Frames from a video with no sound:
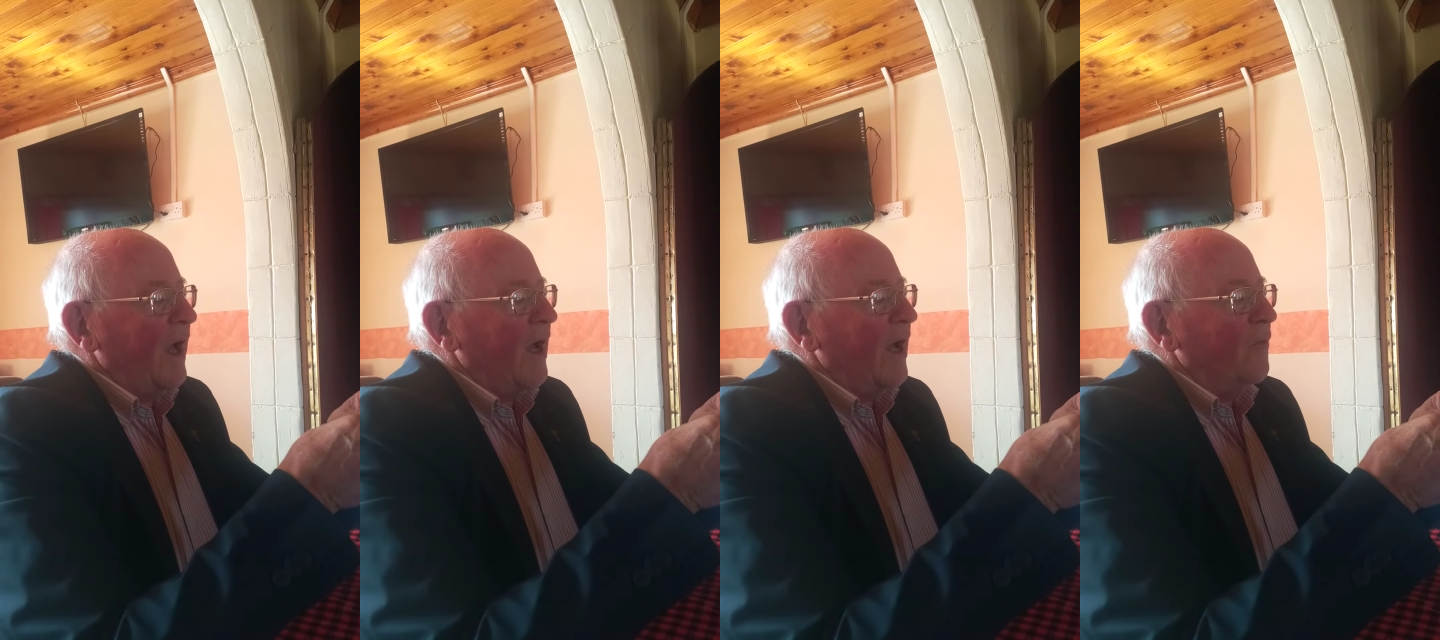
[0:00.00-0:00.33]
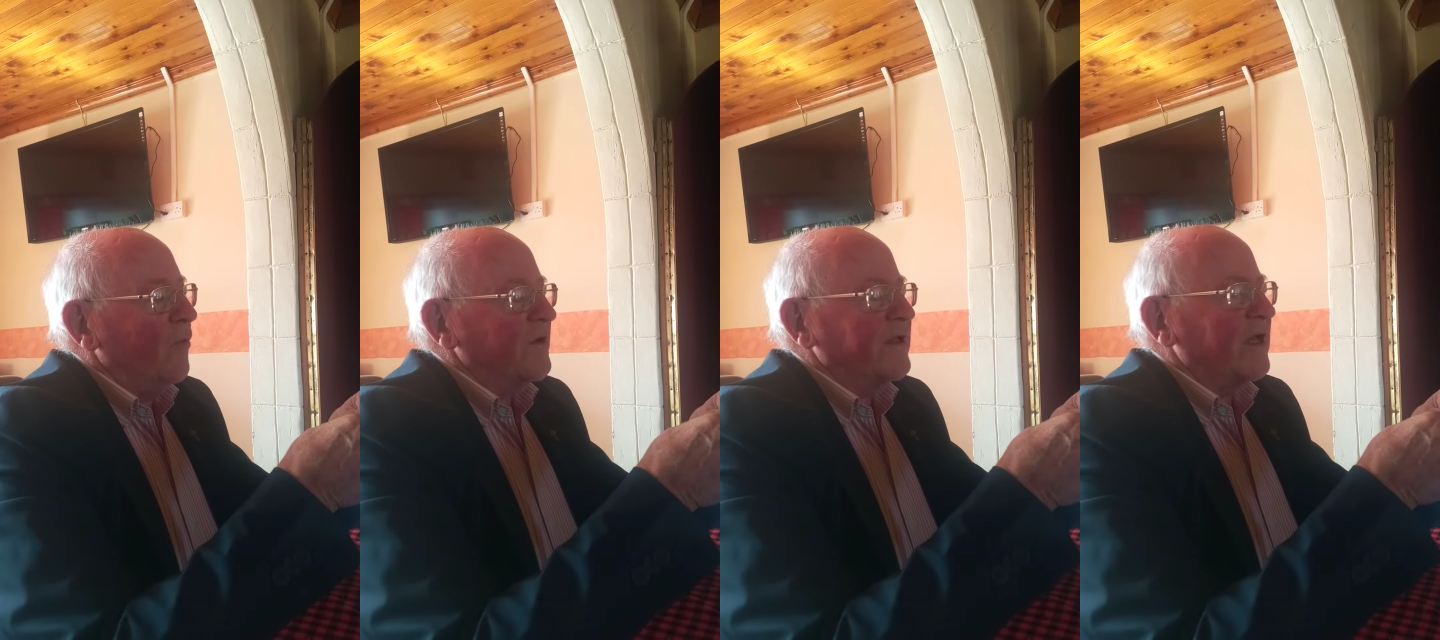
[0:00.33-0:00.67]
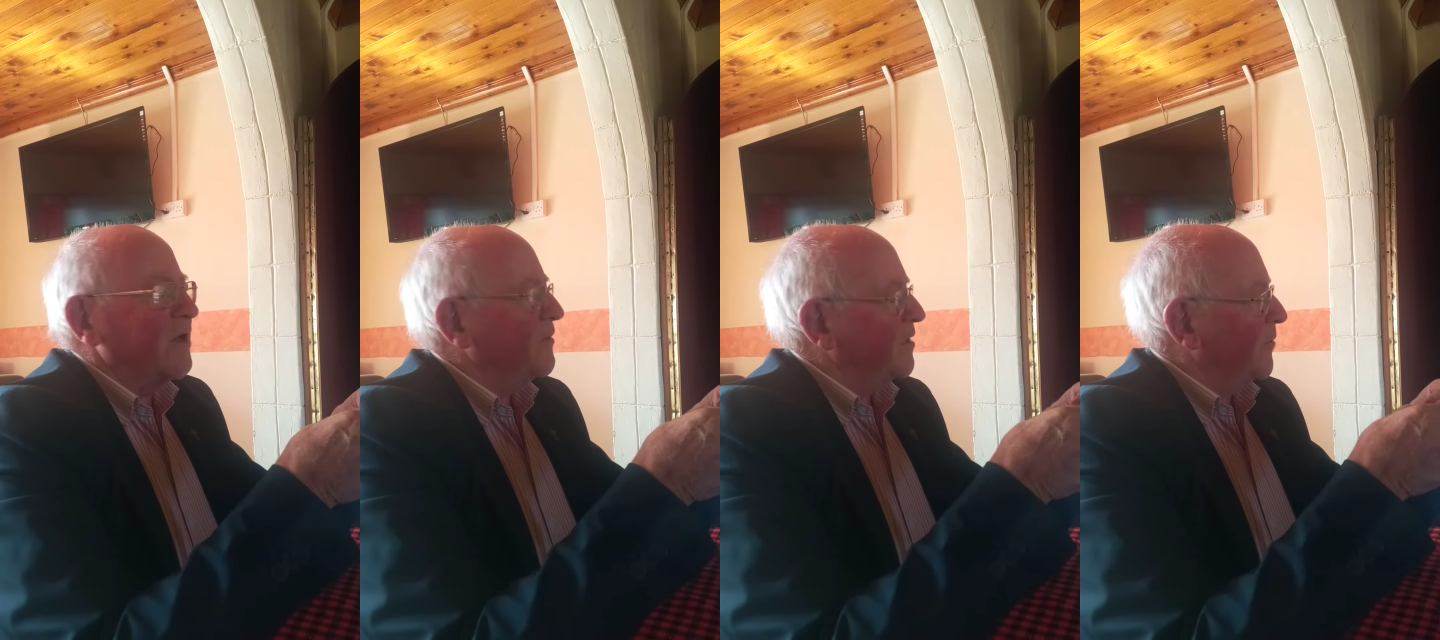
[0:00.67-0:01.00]
One
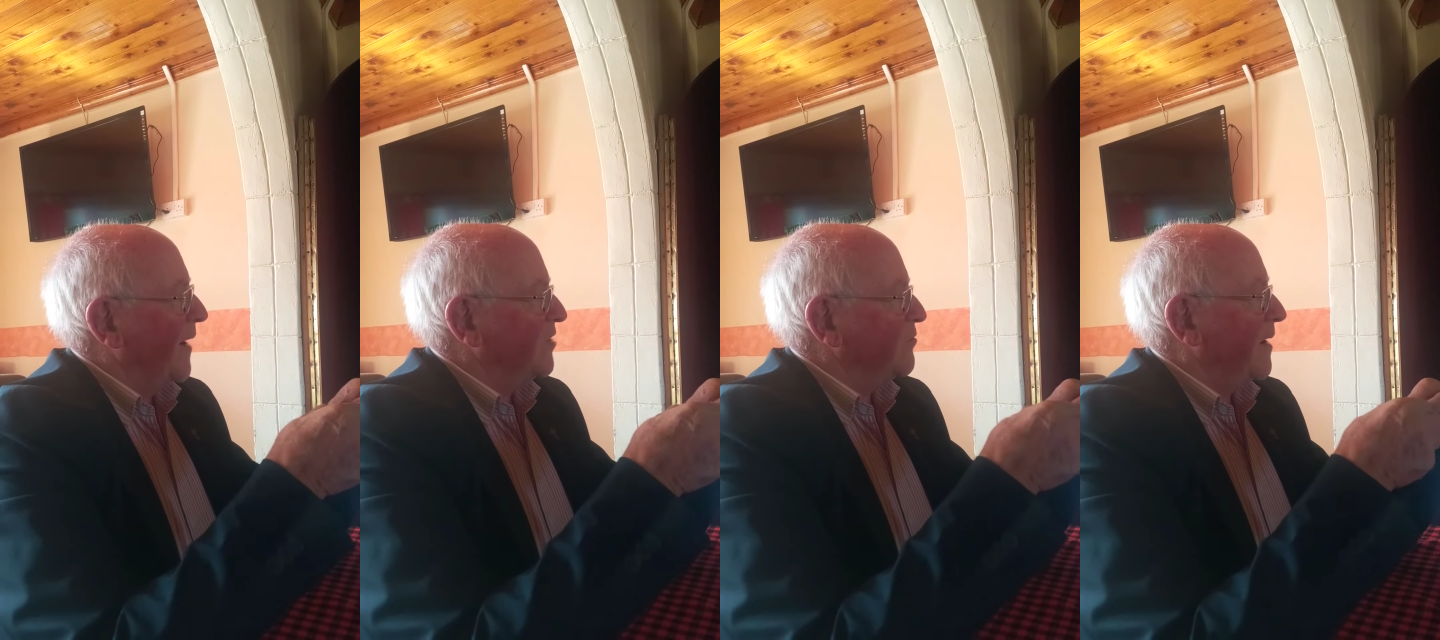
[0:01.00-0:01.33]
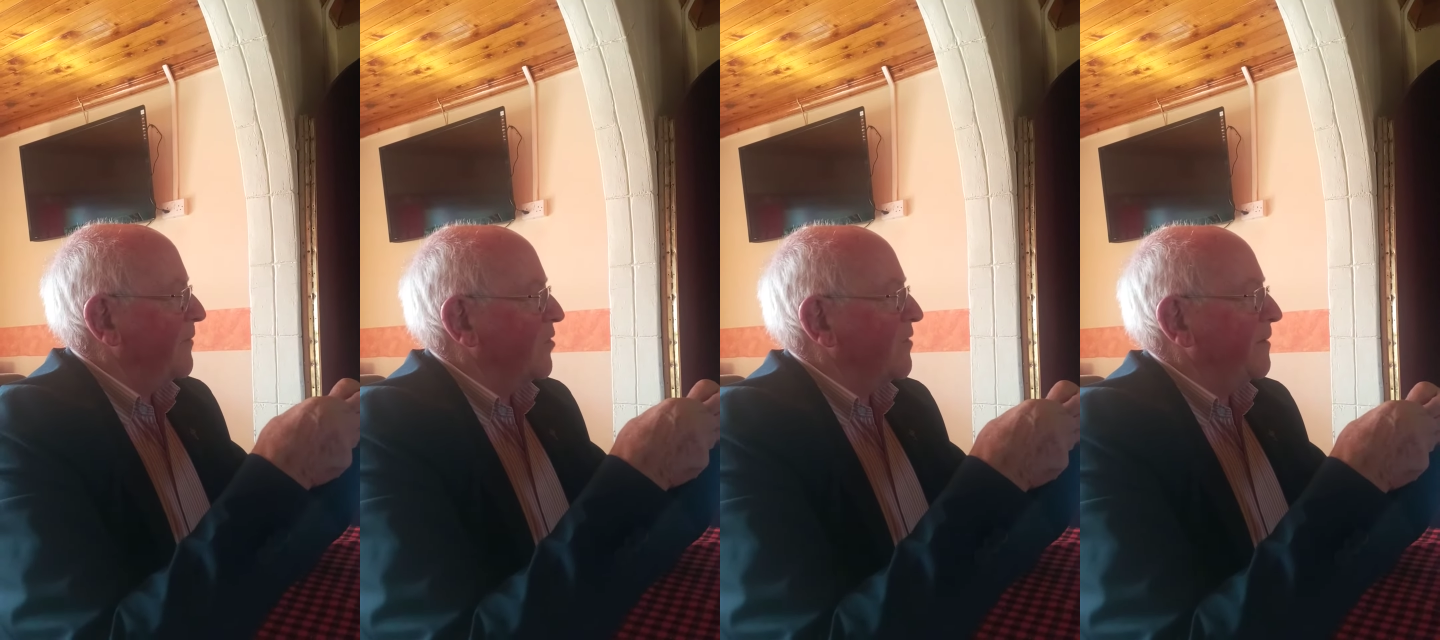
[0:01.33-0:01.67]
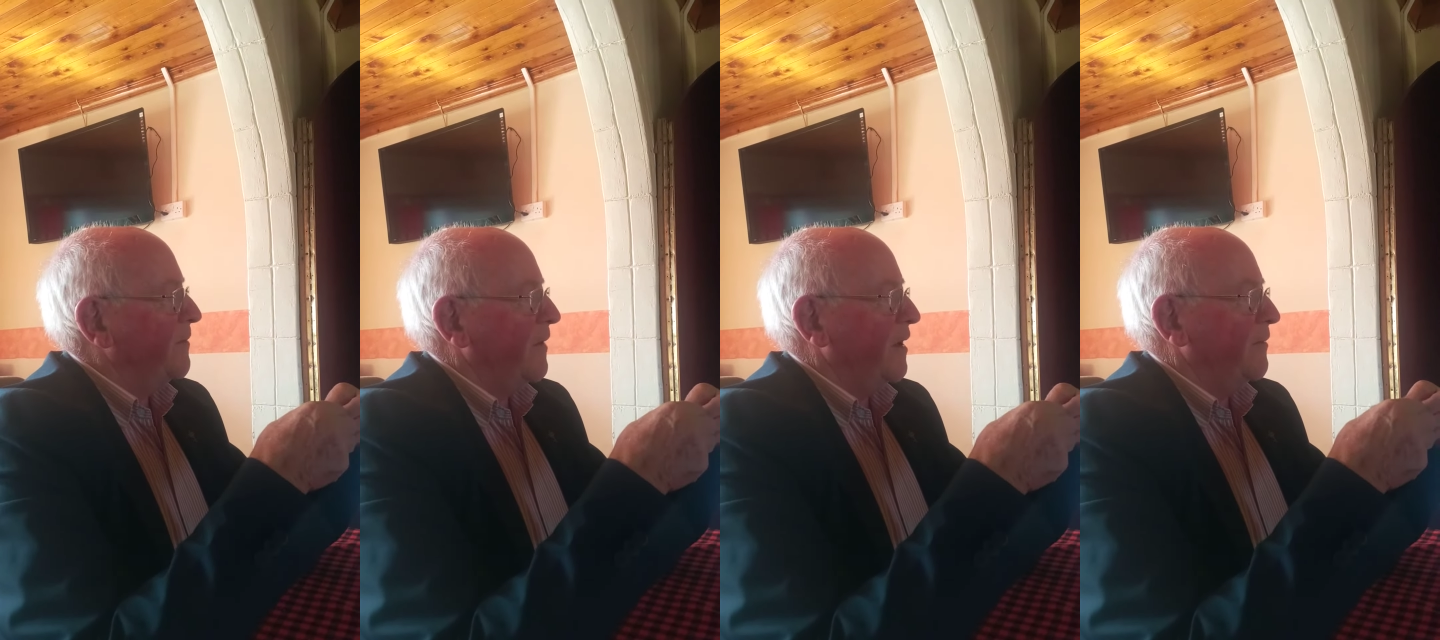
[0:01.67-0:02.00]
thing you might remember
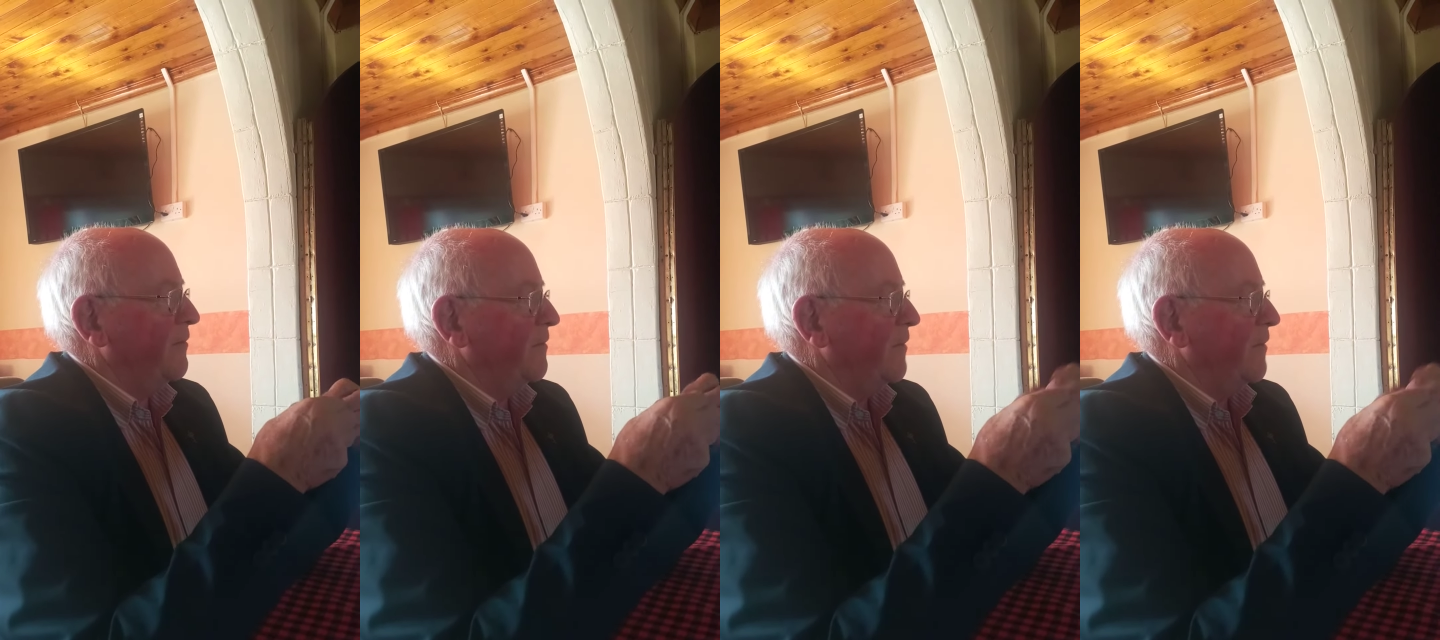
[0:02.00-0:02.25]
in